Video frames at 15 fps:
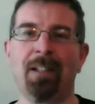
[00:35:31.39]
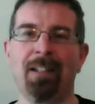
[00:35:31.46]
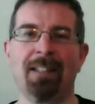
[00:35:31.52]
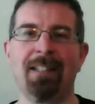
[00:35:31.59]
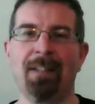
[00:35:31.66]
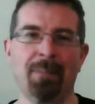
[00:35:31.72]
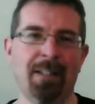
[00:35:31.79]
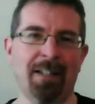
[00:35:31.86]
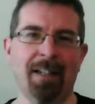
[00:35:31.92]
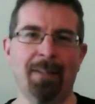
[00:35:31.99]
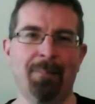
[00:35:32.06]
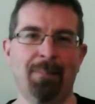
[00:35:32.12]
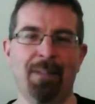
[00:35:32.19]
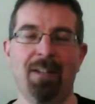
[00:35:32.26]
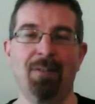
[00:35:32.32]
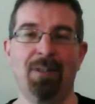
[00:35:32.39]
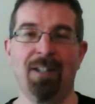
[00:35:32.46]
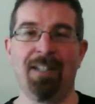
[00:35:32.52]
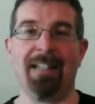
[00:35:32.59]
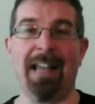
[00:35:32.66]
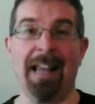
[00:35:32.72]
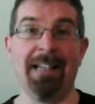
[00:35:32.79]
Sometimes you just
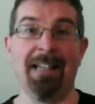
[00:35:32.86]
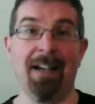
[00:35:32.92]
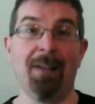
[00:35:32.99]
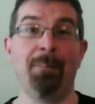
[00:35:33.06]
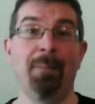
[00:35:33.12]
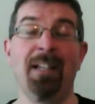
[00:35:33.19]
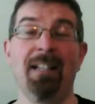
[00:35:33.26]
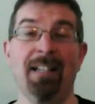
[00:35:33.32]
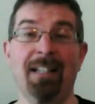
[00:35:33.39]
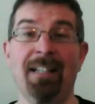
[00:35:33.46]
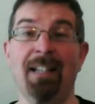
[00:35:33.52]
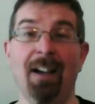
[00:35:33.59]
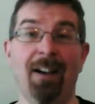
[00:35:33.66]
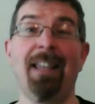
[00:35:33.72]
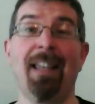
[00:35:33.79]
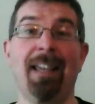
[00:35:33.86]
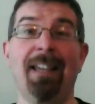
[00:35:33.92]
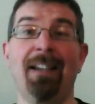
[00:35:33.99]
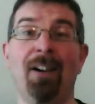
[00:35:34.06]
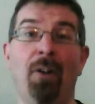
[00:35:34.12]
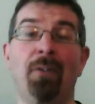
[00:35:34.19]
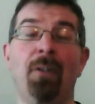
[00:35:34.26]
end up dying
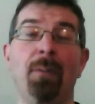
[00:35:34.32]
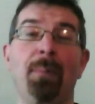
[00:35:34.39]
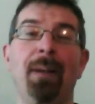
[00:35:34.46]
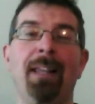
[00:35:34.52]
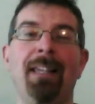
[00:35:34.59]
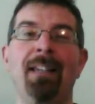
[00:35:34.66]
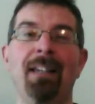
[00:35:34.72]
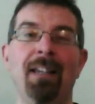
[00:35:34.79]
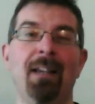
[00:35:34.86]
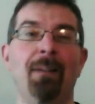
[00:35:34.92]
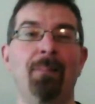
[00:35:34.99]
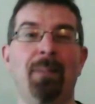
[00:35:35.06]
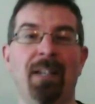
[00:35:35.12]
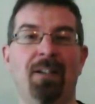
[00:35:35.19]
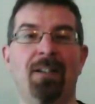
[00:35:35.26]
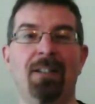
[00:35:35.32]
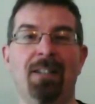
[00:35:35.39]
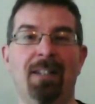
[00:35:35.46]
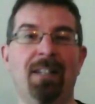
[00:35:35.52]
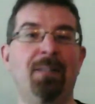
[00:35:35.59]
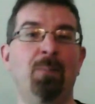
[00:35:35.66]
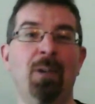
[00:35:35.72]
horribly because
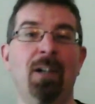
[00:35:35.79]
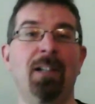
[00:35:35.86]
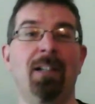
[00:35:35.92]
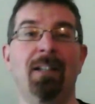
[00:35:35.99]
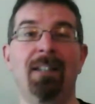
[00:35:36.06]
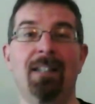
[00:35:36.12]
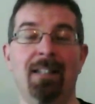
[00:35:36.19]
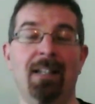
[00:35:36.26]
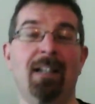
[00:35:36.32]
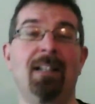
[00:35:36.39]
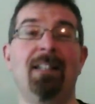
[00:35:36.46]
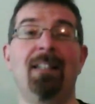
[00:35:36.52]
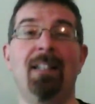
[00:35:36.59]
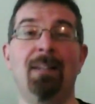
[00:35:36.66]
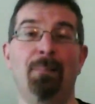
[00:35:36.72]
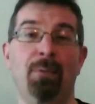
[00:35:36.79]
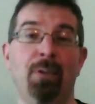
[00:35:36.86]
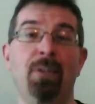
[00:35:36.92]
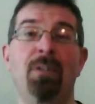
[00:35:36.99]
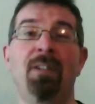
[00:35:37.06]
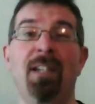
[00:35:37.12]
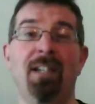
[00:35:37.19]
this world is nasty,
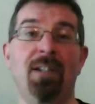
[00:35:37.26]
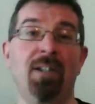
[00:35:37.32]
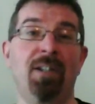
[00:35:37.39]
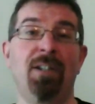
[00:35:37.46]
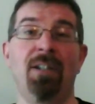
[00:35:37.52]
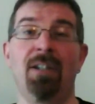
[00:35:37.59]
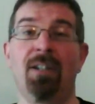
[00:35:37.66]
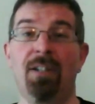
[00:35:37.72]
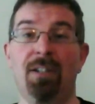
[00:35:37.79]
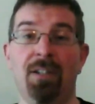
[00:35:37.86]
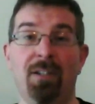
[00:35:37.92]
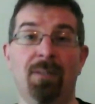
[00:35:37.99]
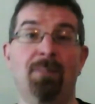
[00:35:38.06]
brutish, and